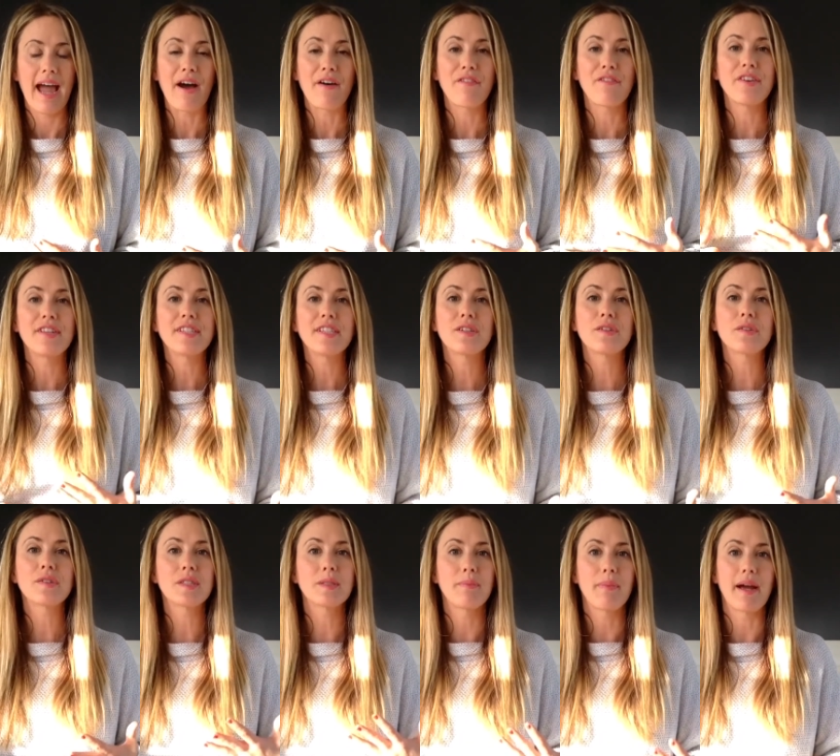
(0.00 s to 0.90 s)
Our
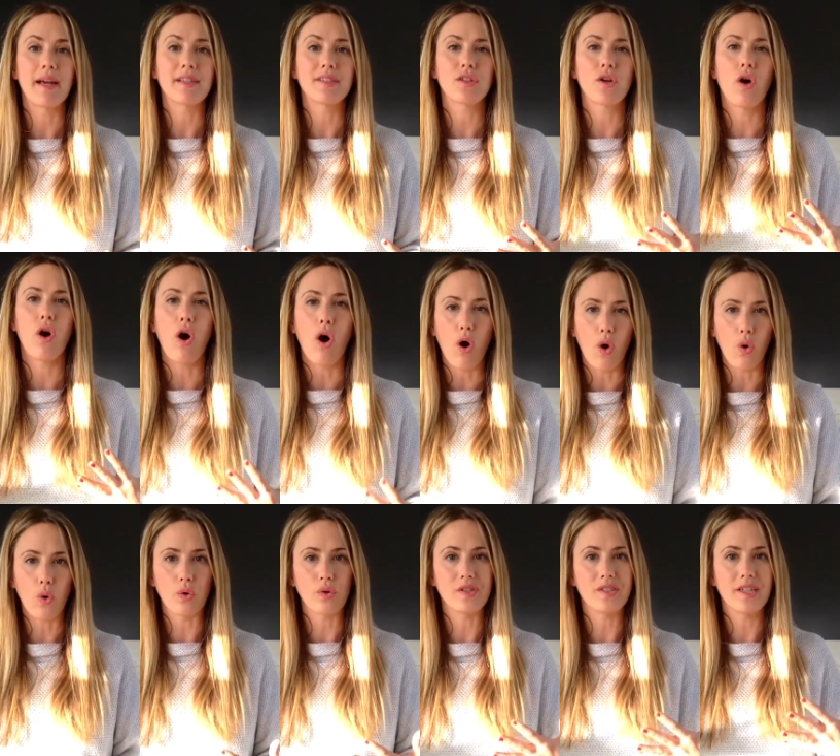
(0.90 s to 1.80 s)
physical space
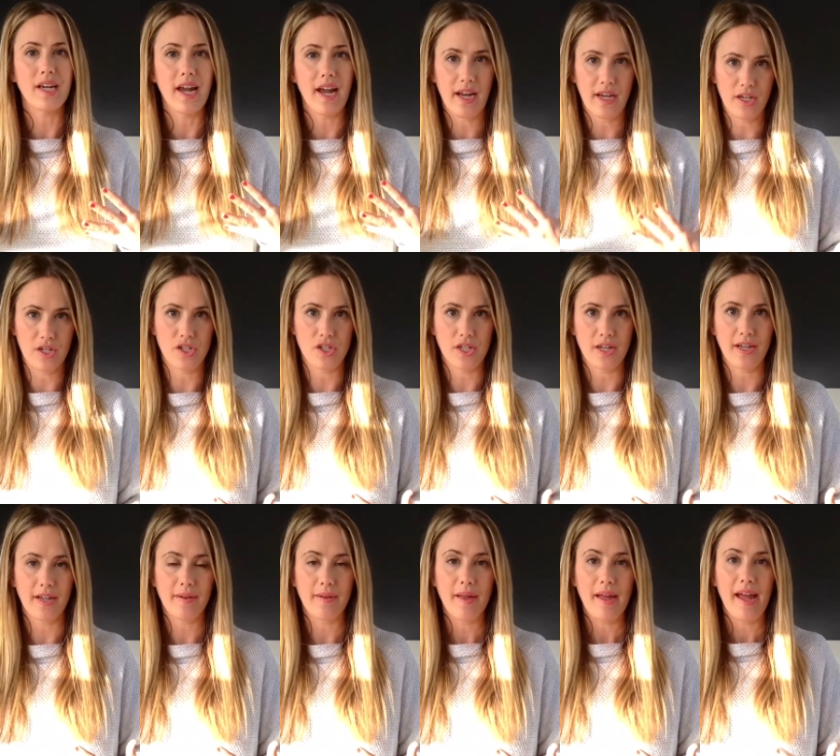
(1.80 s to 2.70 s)
holds
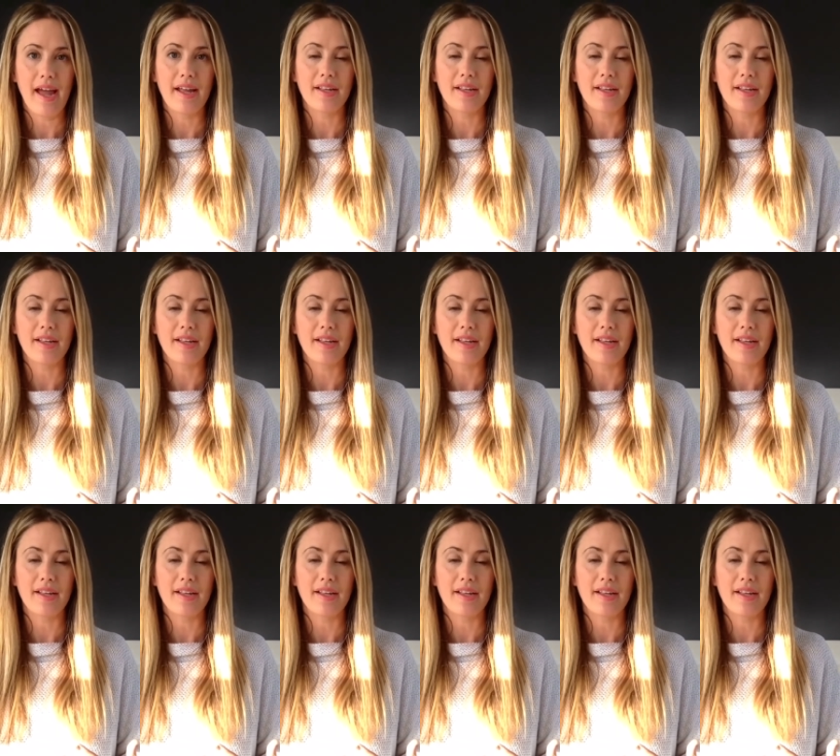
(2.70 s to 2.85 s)
energy.